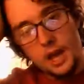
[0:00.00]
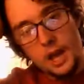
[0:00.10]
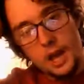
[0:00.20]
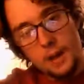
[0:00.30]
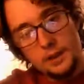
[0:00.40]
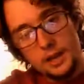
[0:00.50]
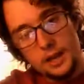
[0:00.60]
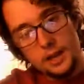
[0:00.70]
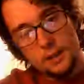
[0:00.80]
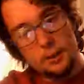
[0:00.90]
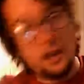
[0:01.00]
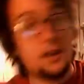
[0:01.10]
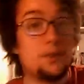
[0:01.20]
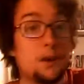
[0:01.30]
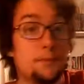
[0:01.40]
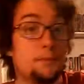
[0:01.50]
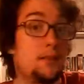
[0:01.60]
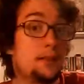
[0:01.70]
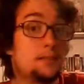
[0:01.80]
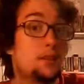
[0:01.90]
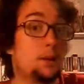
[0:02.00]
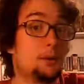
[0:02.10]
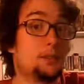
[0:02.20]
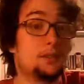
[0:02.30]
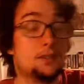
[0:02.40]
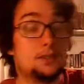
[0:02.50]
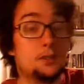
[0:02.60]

and we're taking a break from fantasy RPGs.